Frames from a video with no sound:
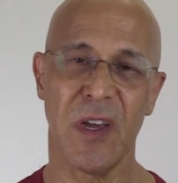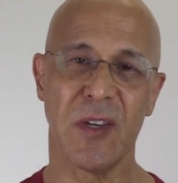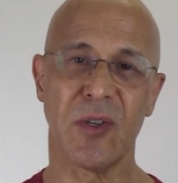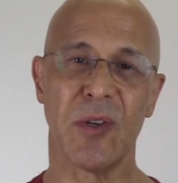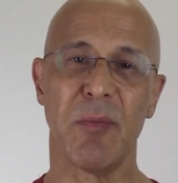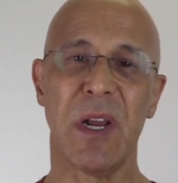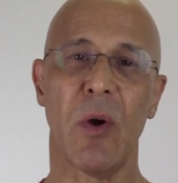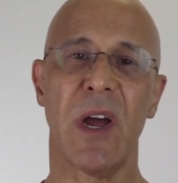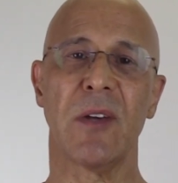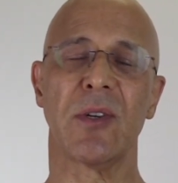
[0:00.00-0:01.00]
It's an
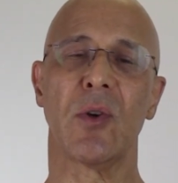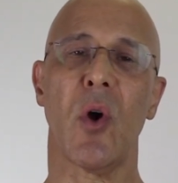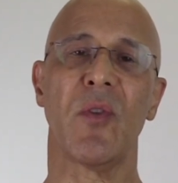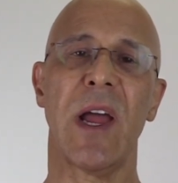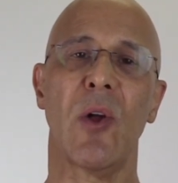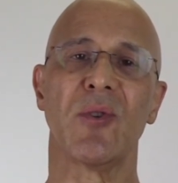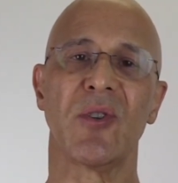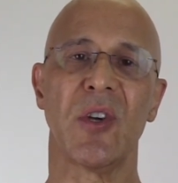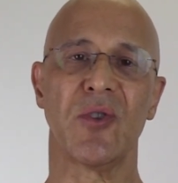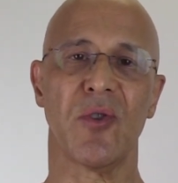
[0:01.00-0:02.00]
amino acid called
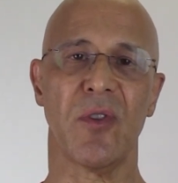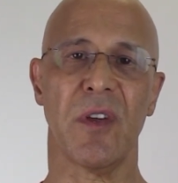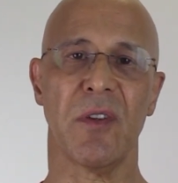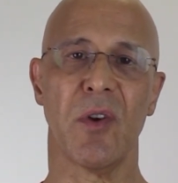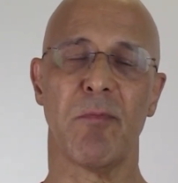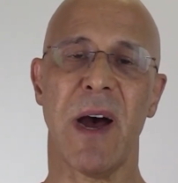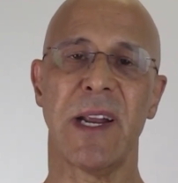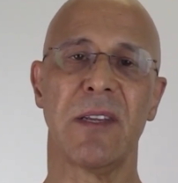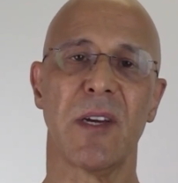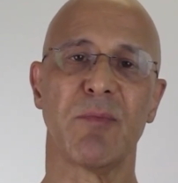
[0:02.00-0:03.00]
L-citrulline. Your
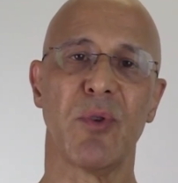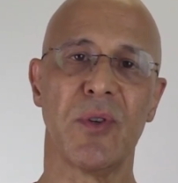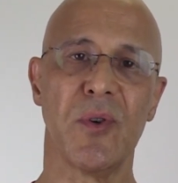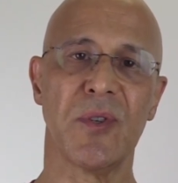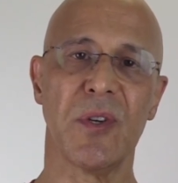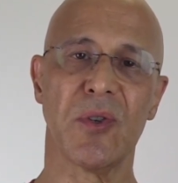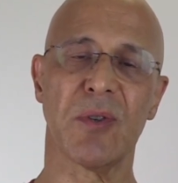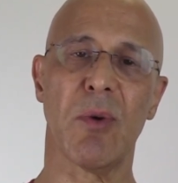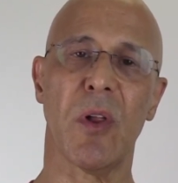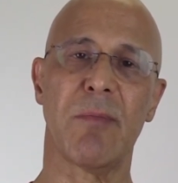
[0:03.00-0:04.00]
body does produce it in
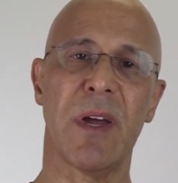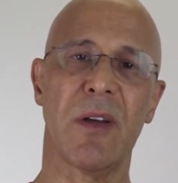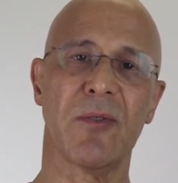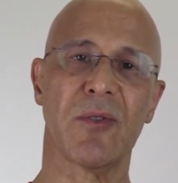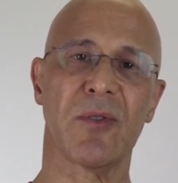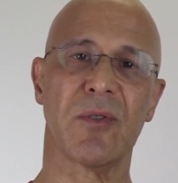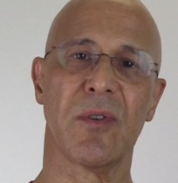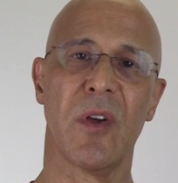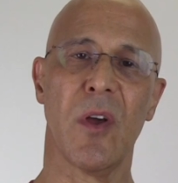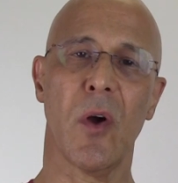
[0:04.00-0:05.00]
small amounts.
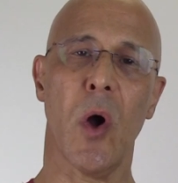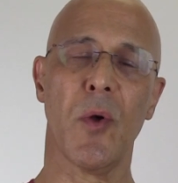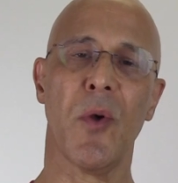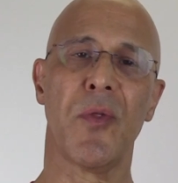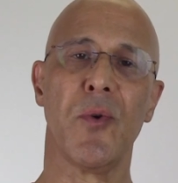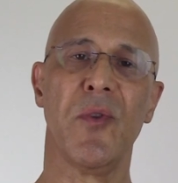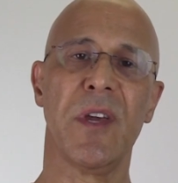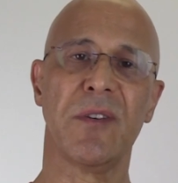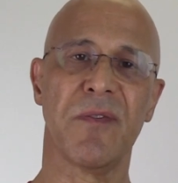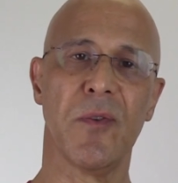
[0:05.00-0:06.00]
Although through
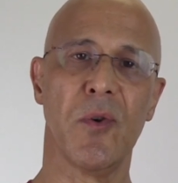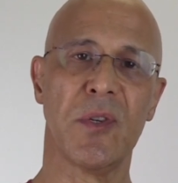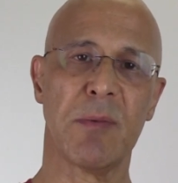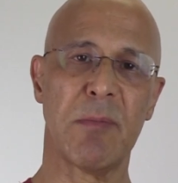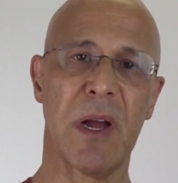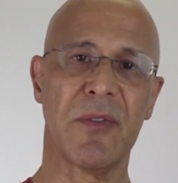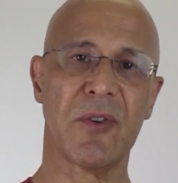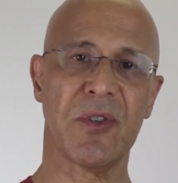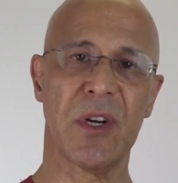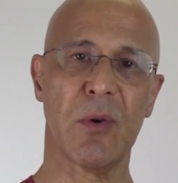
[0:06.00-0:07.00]
these foods I'm about
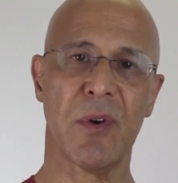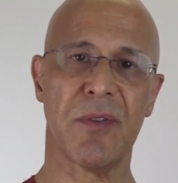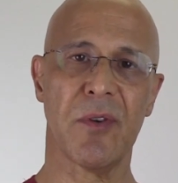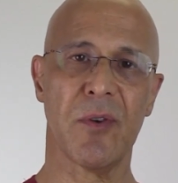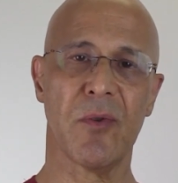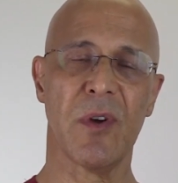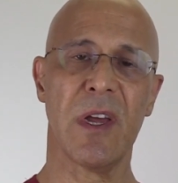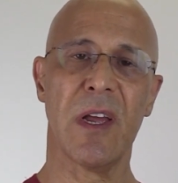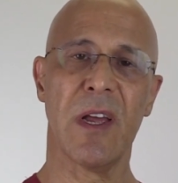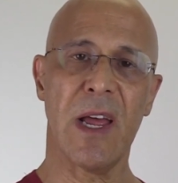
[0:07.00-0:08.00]
to share with you,
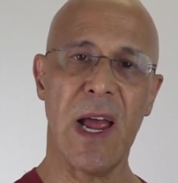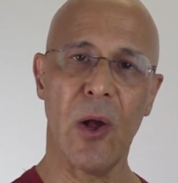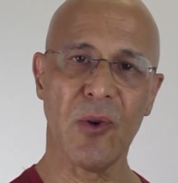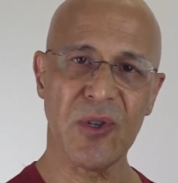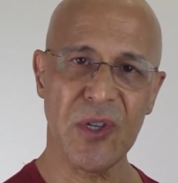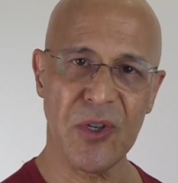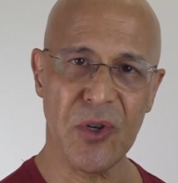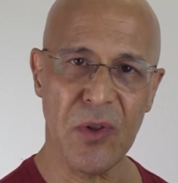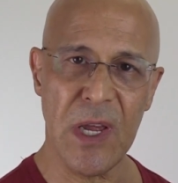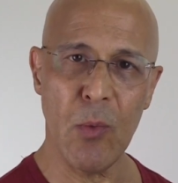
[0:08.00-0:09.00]

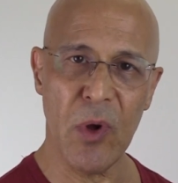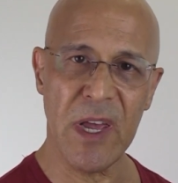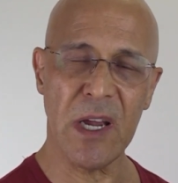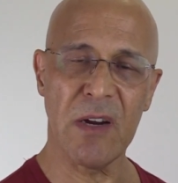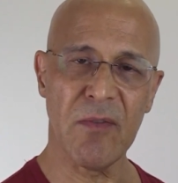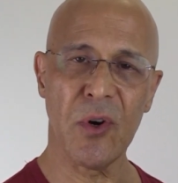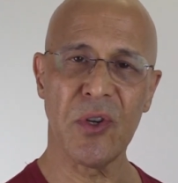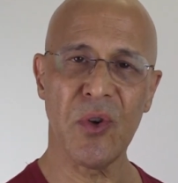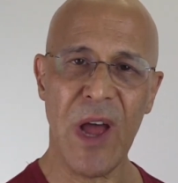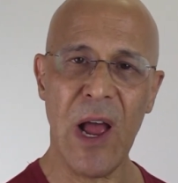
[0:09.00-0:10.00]
L-citrulline will get
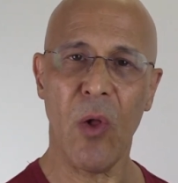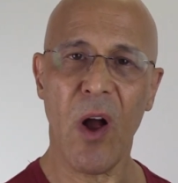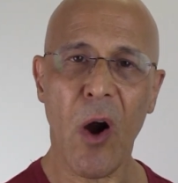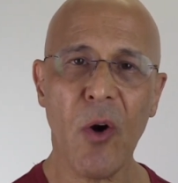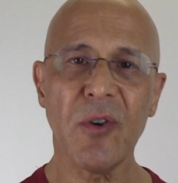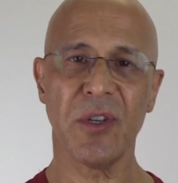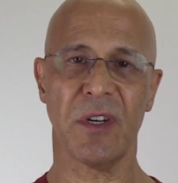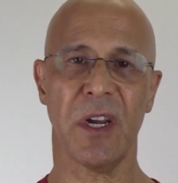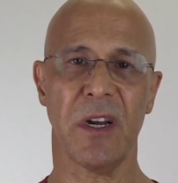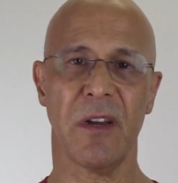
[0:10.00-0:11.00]
converted to
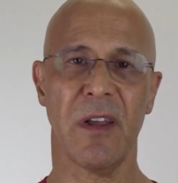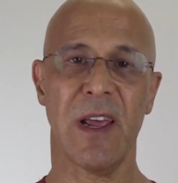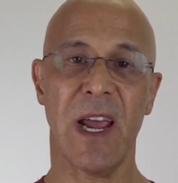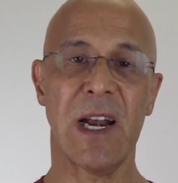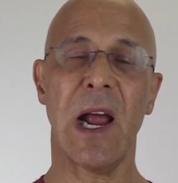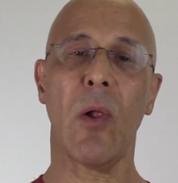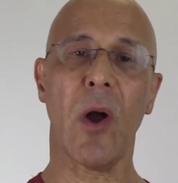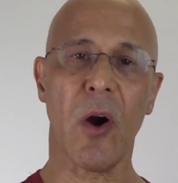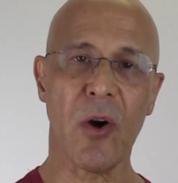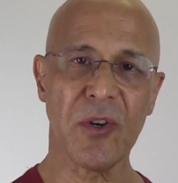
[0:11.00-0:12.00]
L-arginine. And
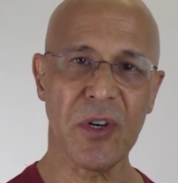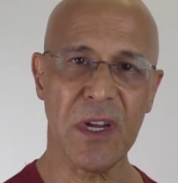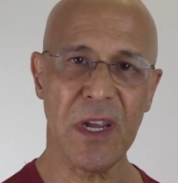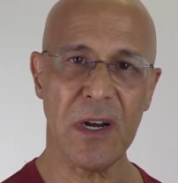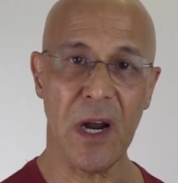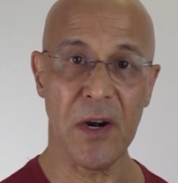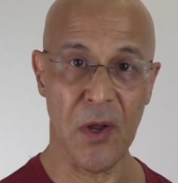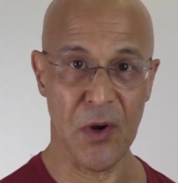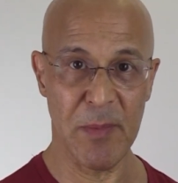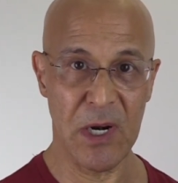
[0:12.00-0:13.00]
L-arginine,
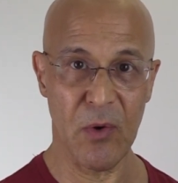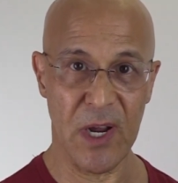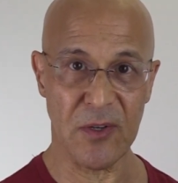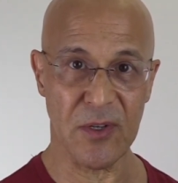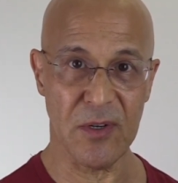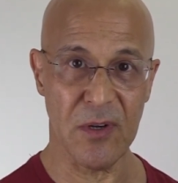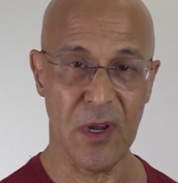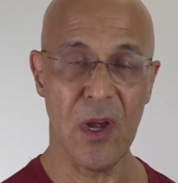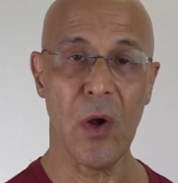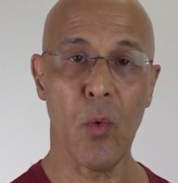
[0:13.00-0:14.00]
another amino acid,
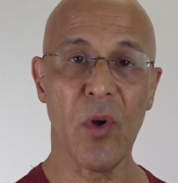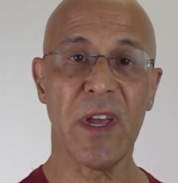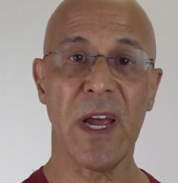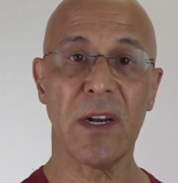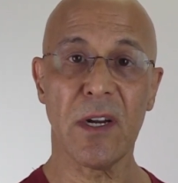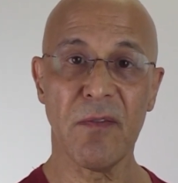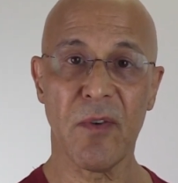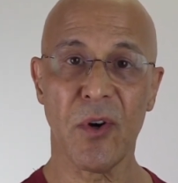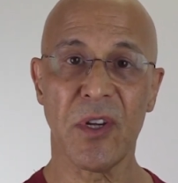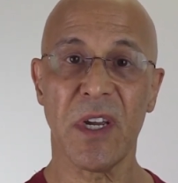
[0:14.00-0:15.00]
will get
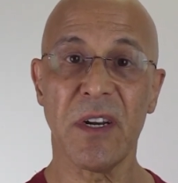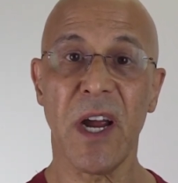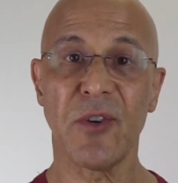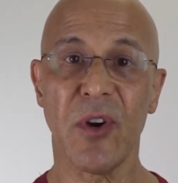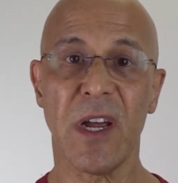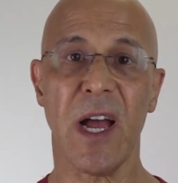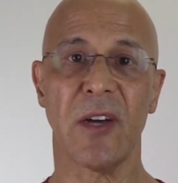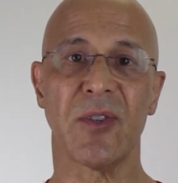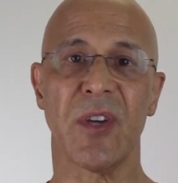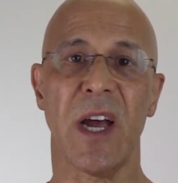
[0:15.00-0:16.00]
converted to nitric
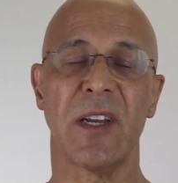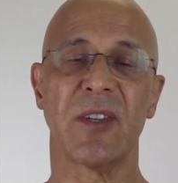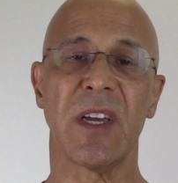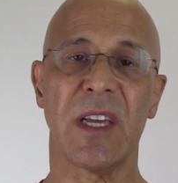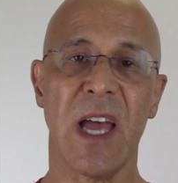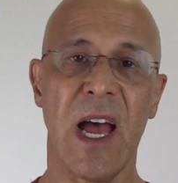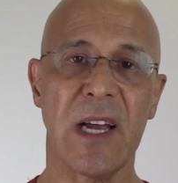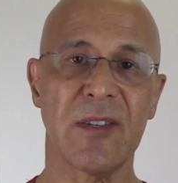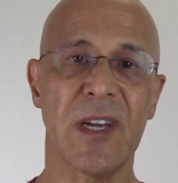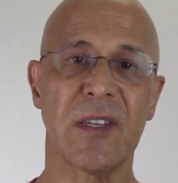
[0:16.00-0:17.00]
oxide. It's a
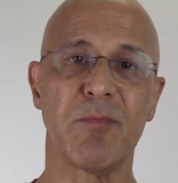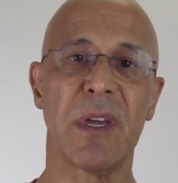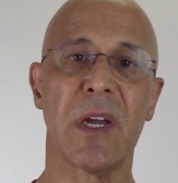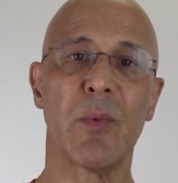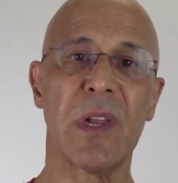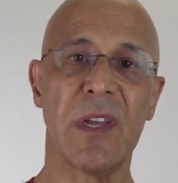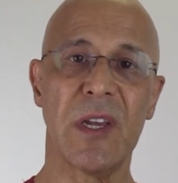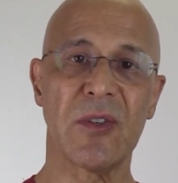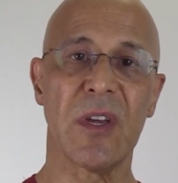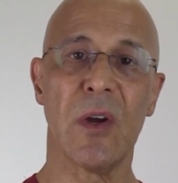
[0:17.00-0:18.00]
gas that's being
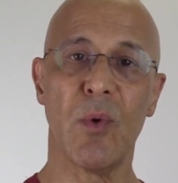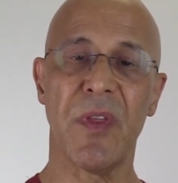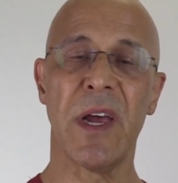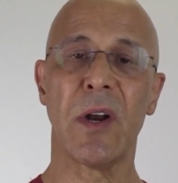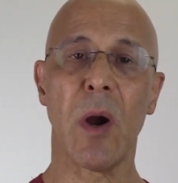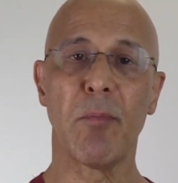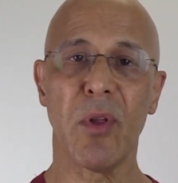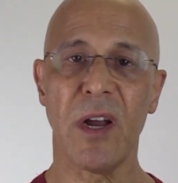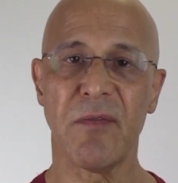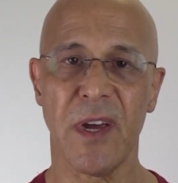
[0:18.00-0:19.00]
released within our
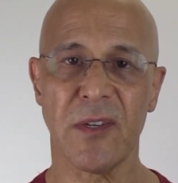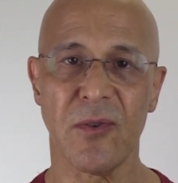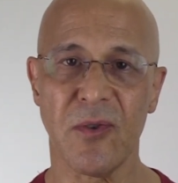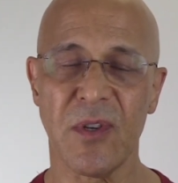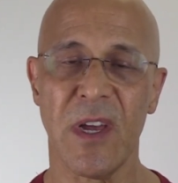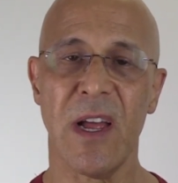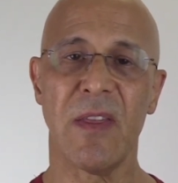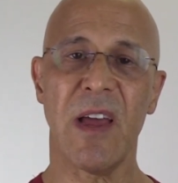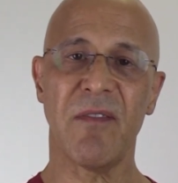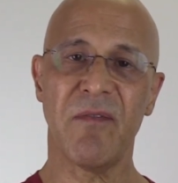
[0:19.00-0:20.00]
blood vessels
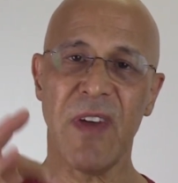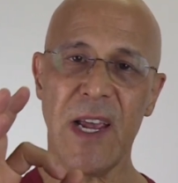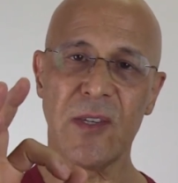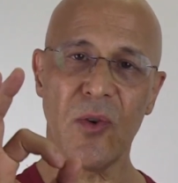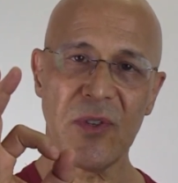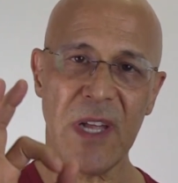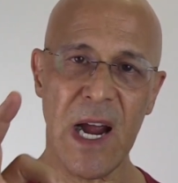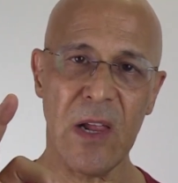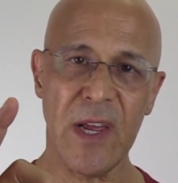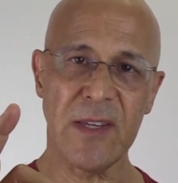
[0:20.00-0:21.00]
that
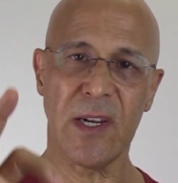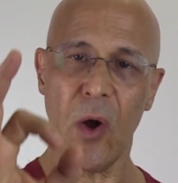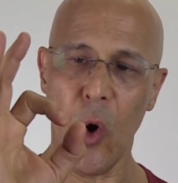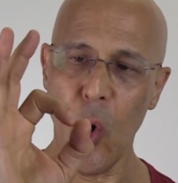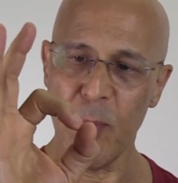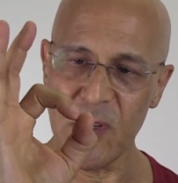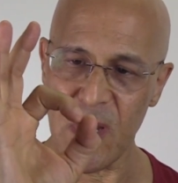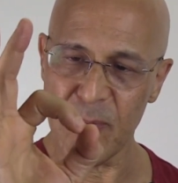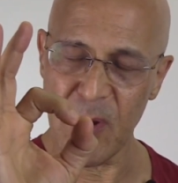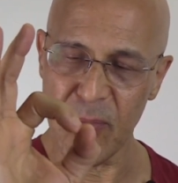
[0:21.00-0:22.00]
vasodilates. It opens
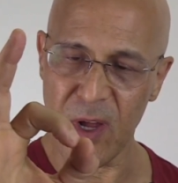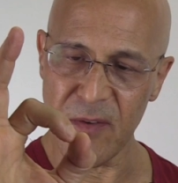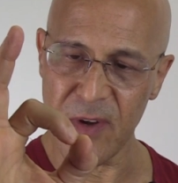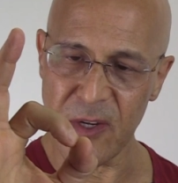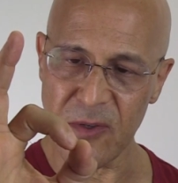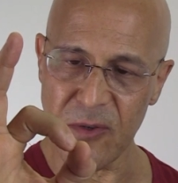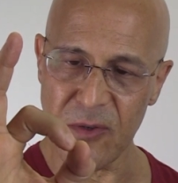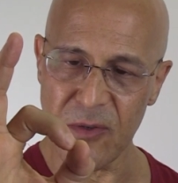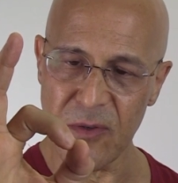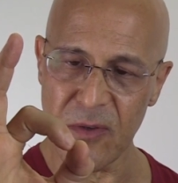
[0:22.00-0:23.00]
up the blood
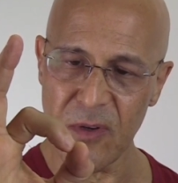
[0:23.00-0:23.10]
vessels.